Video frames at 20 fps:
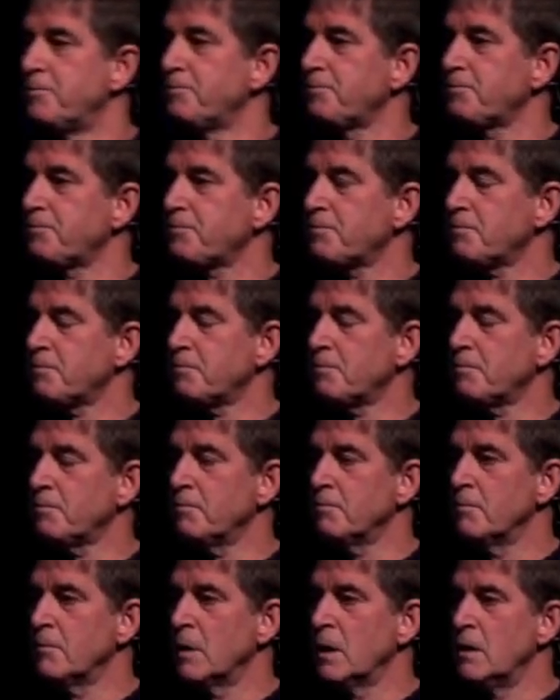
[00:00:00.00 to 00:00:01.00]
She
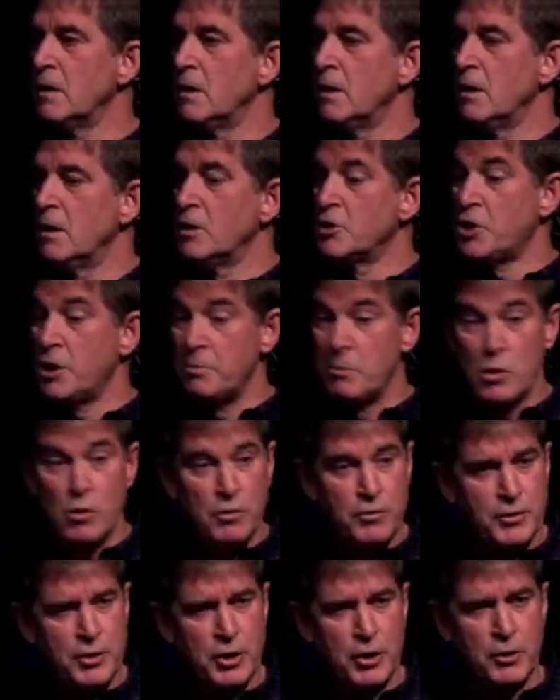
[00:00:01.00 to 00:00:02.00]
moved to, they
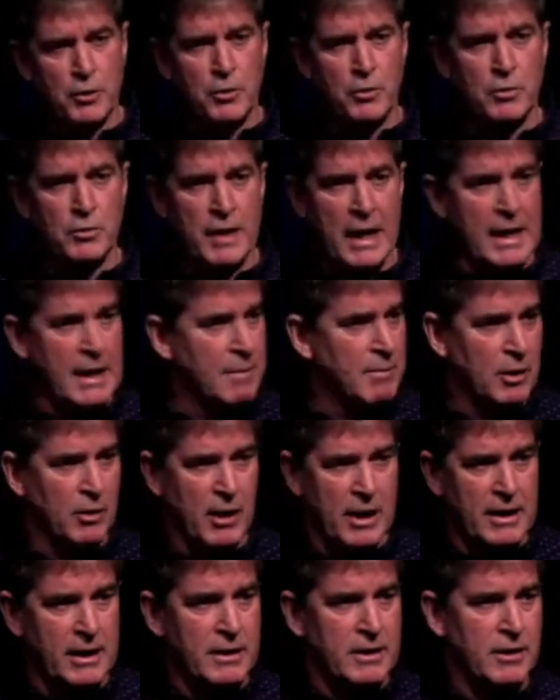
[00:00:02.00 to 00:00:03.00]
immigrated, her and her family
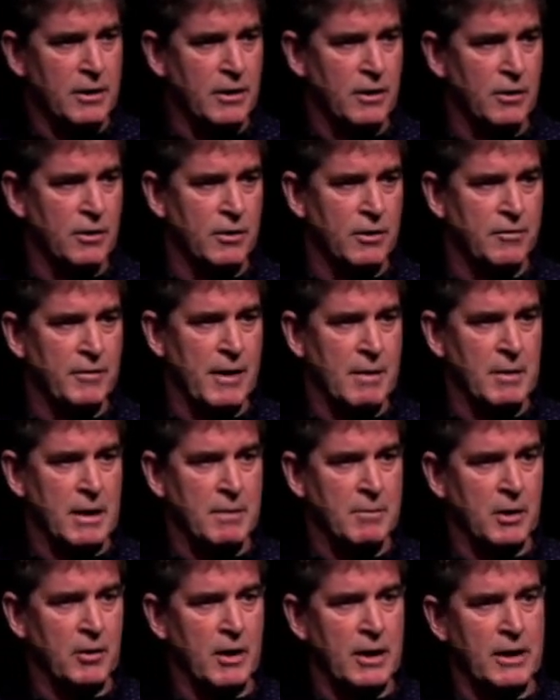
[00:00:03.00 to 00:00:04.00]
immigrated to
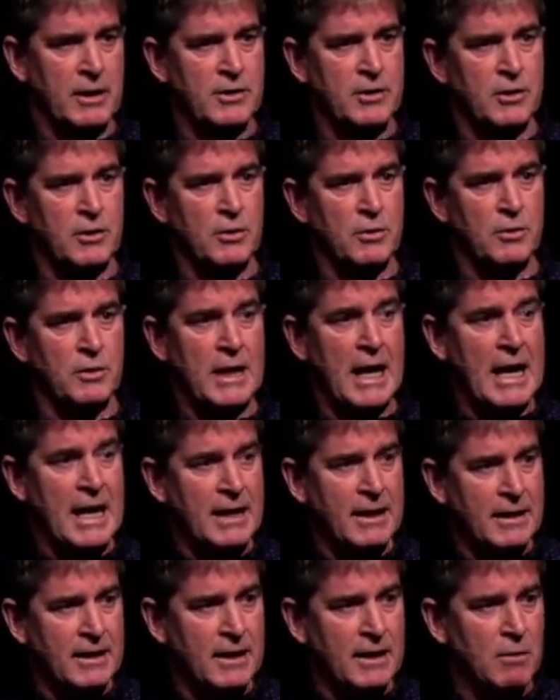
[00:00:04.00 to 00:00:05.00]
Canada when she was sick,
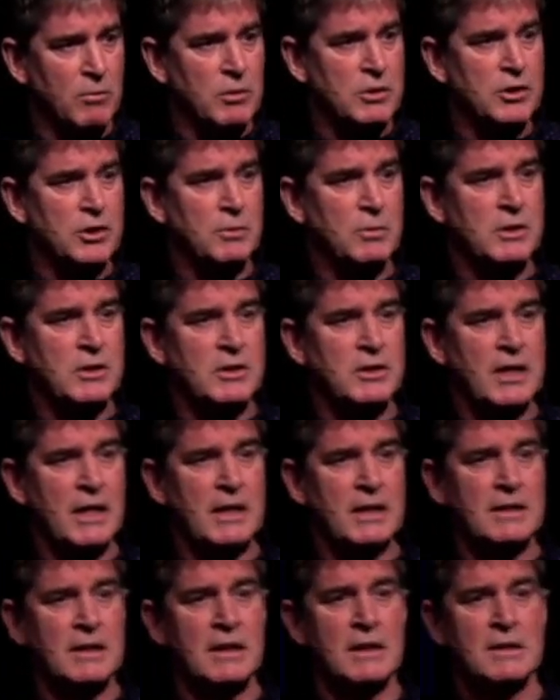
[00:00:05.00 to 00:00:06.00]
six.
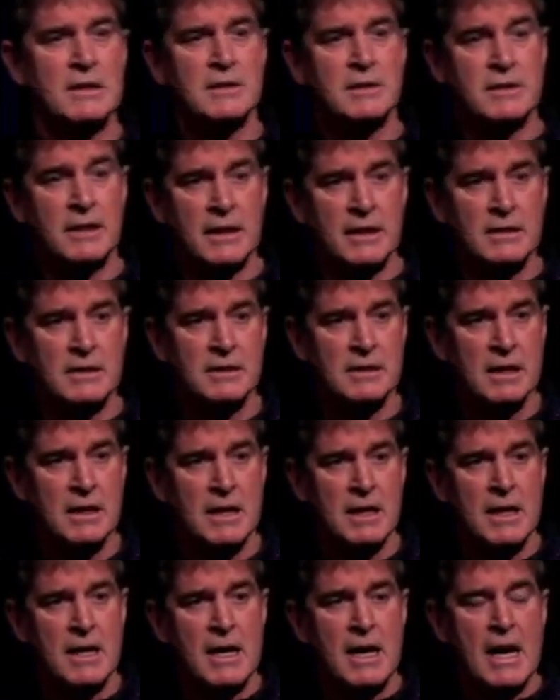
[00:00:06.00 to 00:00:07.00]
And uh,
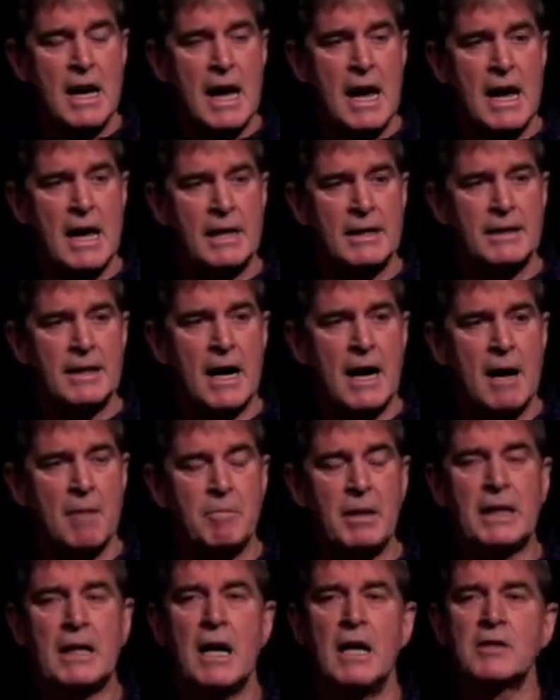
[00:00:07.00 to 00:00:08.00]
because of the
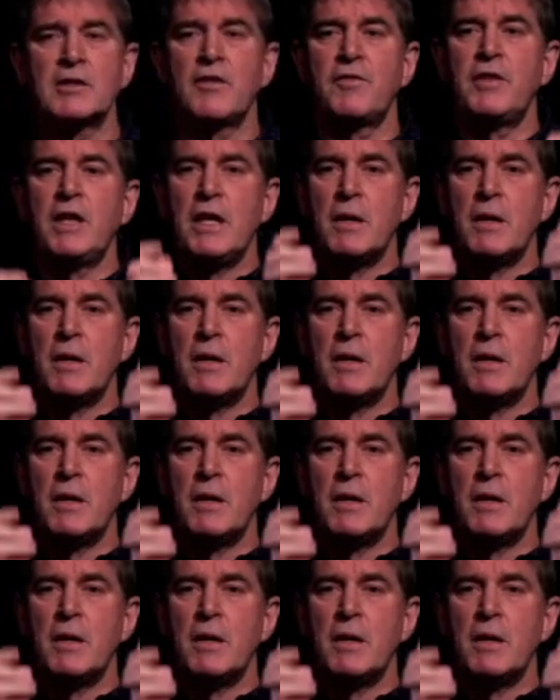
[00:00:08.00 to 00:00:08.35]
abuse